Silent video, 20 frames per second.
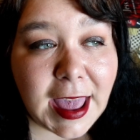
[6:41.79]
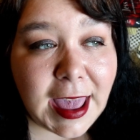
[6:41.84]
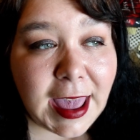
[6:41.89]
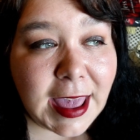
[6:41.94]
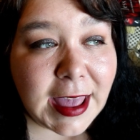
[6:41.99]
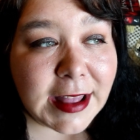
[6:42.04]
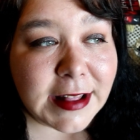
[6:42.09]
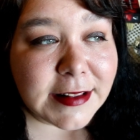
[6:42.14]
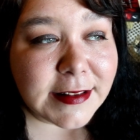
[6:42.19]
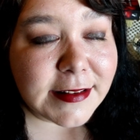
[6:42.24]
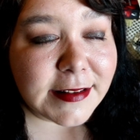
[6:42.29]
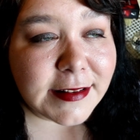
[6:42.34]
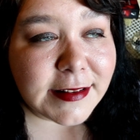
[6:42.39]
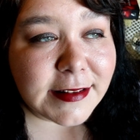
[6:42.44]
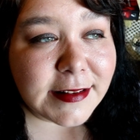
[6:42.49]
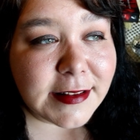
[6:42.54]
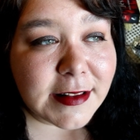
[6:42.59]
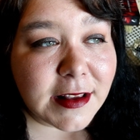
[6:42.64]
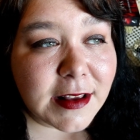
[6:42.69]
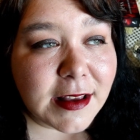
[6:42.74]

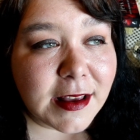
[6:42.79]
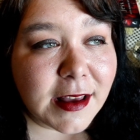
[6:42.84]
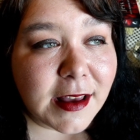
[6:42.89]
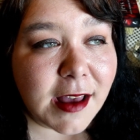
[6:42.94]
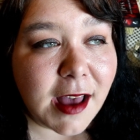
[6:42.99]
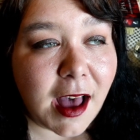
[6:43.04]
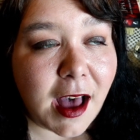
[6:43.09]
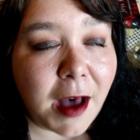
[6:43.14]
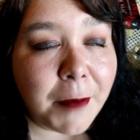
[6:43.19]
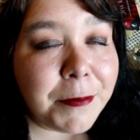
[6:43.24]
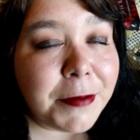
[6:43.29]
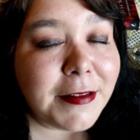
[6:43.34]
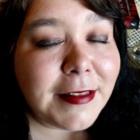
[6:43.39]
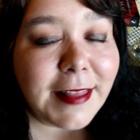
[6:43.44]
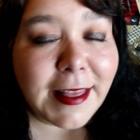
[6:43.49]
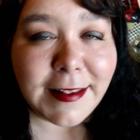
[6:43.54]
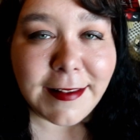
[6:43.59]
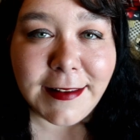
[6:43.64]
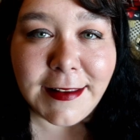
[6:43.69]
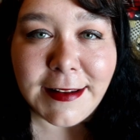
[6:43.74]
It's a
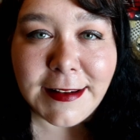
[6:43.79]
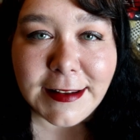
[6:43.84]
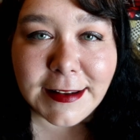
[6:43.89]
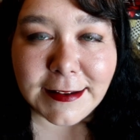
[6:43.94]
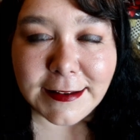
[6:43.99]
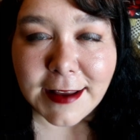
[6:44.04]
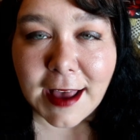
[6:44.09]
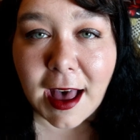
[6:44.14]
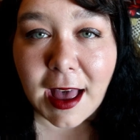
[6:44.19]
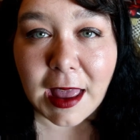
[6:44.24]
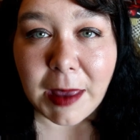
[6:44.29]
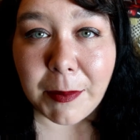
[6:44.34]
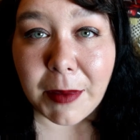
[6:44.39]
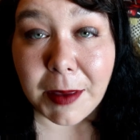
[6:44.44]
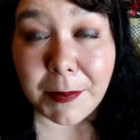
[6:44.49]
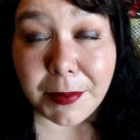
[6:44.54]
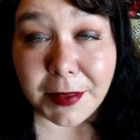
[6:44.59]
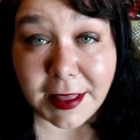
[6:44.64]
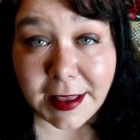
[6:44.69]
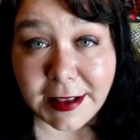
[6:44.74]
pleasant time
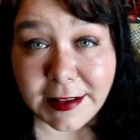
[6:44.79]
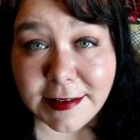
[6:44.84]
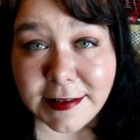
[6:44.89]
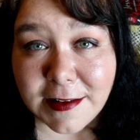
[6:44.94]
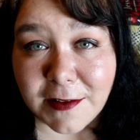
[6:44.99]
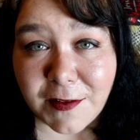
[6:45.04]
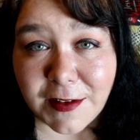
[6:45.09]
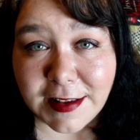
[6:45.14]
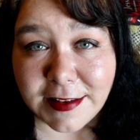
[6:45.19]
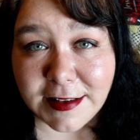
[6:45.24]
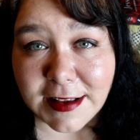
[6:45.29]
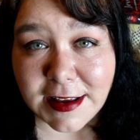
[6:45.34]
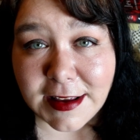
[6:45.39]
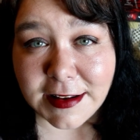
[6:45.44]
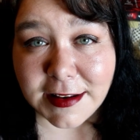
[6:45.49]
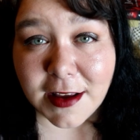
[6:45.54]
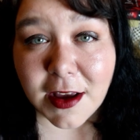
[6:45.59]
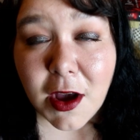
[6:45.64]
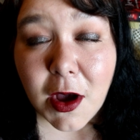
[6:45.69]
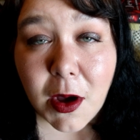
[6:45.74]
and place to
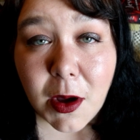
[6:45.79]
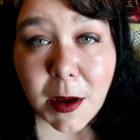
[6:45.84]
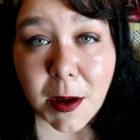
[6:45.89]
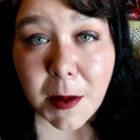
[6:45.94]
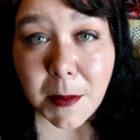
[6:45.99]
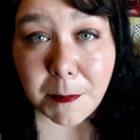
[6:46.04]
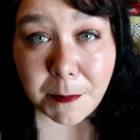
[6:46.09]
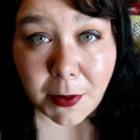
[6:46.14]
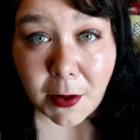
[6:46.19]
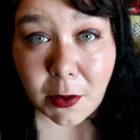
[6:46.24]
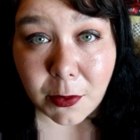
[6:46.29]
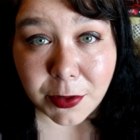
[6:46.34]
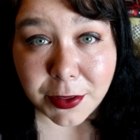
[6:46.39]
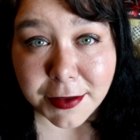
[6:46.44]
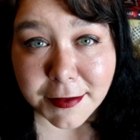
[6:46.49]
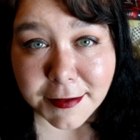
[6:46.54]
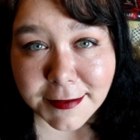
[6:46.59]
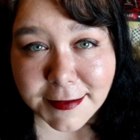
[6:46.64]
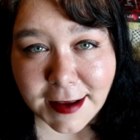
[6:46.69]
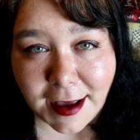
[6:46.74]
visit,
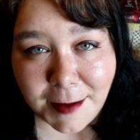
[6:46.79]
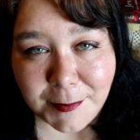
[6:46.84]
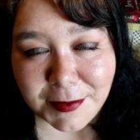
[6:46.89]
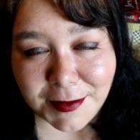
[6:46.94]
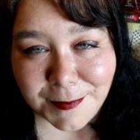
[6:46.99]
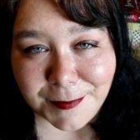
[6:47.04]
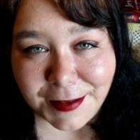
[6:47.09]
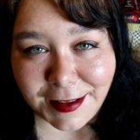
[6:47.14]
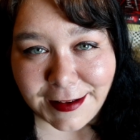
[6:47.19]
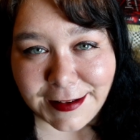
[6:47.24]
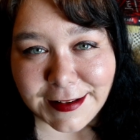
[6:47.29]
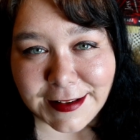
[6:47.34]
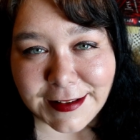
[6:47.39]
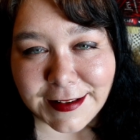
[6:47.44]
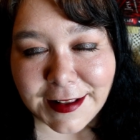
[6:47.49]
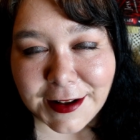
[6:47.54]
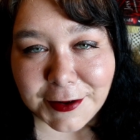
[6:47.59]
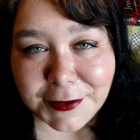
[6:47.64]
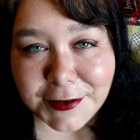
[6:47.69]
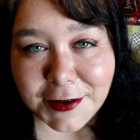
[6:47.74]
both times and places
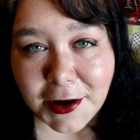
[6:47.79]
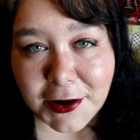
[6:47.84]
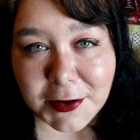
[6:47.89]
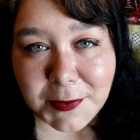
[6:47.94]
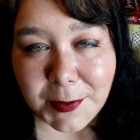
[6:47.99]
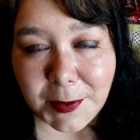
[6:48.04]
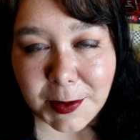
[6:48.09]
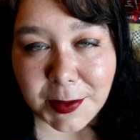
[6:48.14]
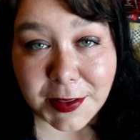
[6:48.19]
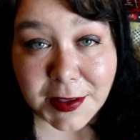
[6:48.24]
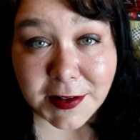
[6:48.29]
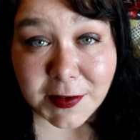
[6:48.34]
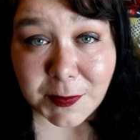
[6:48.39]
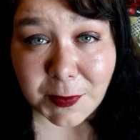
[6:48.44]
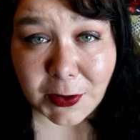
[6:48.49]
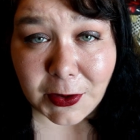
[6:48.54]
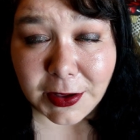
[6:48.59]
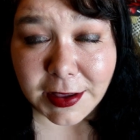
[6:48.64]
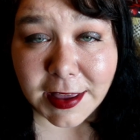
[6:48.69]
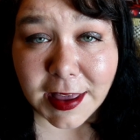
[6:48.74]
that are talked about in this
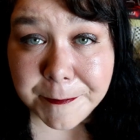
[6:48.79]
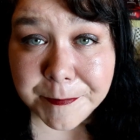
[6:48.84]
book.